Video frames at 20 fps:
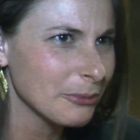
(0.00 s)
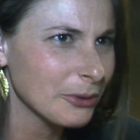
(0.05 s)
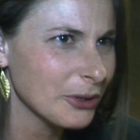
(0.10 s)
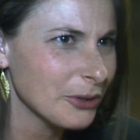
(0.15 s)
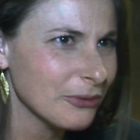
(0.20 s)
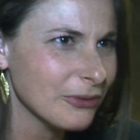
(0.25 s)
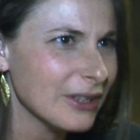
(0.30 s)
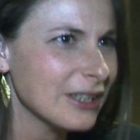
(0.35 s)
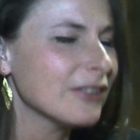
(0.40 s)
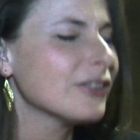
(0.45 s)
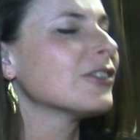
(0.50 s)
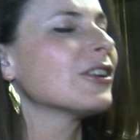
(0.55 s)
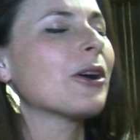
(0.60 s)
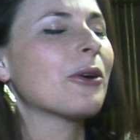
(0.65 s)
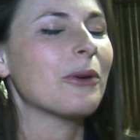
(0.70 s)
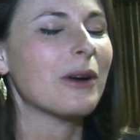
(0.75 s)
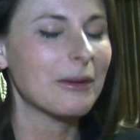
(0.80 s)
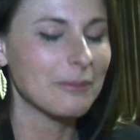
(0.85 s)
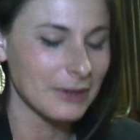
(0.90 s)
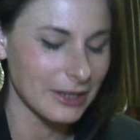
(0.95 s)
movies.
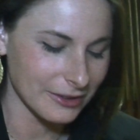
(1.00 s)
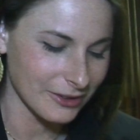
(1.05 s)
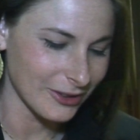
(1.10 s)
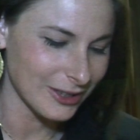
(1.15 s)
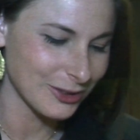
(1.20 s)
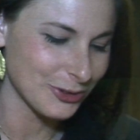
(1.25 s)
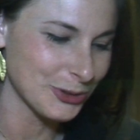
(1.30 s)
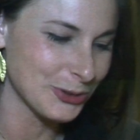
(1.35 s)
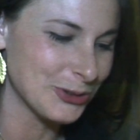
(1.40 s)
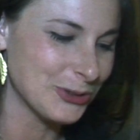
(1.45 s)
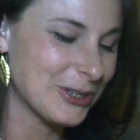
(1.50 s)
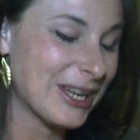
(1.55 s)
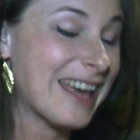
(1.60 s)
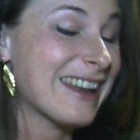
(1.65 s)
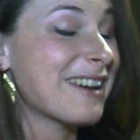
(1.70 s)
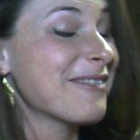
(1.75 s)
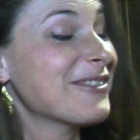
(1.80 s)
No, I'm not going to do that.